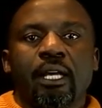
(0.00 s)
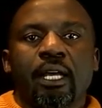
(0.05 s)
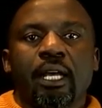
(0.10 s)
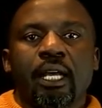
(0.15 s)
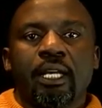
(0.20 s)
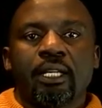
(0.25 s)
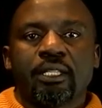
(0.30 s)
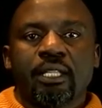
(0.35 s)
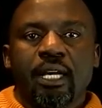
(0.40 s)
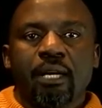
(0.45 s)

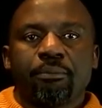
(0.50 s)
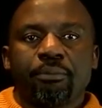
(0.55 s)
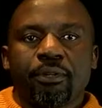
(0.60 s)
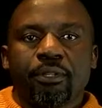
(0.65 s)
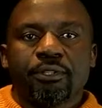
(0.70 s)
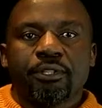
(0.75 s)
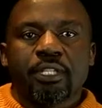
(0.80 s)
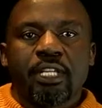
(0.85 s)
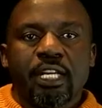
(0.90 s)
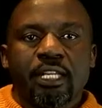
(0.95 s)
Example,
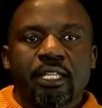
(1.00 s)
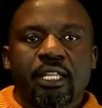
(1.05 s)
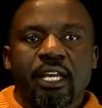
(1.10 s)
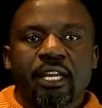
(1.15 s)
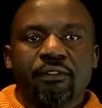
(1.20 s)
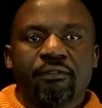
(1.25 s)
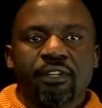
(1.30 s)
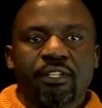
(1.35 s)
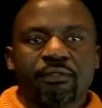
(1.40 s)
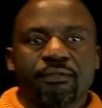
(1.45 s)
state the
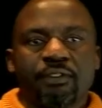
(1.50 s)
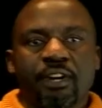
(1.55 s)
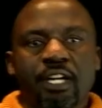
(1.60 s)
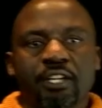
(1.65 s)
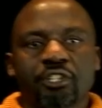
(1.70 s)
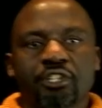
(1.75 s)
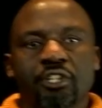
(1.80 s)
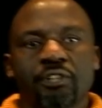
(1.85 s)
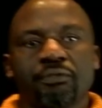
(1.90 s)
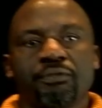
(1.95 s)
inverse
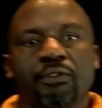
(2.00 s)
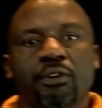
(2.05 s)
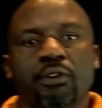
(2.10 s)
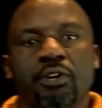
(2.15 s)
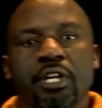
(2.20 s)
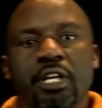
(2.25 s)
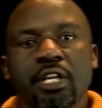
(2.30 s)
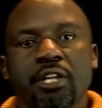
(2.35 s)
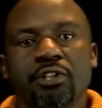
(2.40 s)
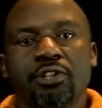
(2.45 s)
function for
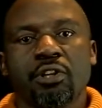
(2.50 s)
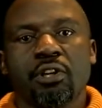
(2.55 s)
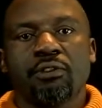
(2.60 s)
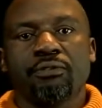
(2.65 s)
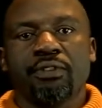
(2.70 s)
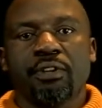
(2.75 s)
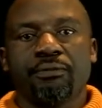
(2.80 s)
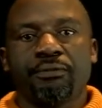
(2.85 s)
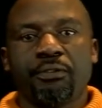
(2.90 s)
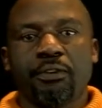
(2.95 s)
each of
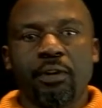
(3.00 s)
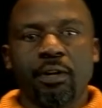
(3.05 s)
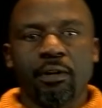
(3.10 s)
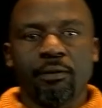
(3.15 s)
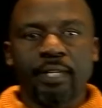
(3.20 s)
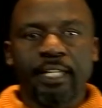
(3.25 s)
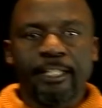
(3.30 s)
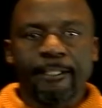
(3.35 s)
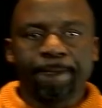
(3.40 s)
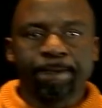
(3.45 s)
the
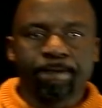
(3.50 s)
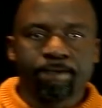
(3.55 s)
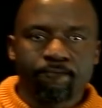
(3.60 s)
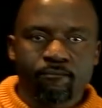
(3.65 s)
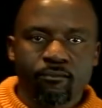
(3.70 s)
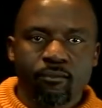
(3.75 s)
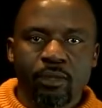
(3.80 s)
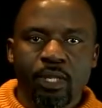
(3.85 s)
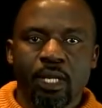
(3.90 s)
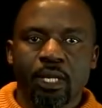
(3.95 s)
following.
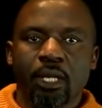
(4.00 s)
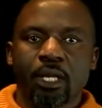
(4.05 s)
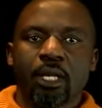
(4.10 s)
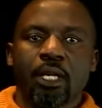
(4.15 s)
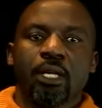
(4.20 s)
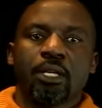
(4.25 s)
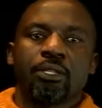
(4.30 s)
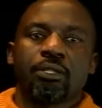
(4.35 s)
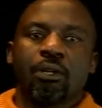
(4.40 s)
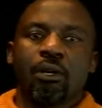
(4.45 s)

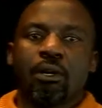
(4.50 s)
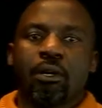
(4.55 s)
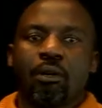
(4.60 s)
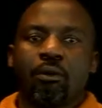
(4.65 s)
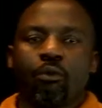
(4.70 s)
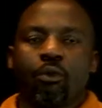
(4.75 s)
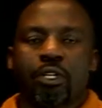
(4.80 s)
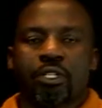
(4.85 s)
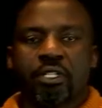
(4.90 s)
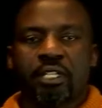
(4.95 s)
So
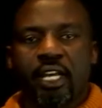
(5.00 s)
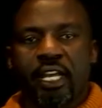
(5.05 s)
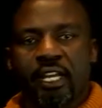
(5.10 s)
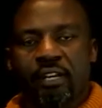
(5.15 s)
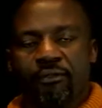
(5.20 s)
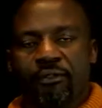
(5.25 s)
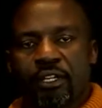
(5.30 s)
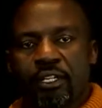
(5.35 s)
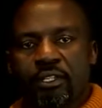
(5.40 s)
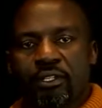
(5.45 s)
what's the
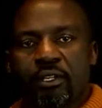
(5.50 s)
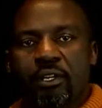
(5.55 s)
inverse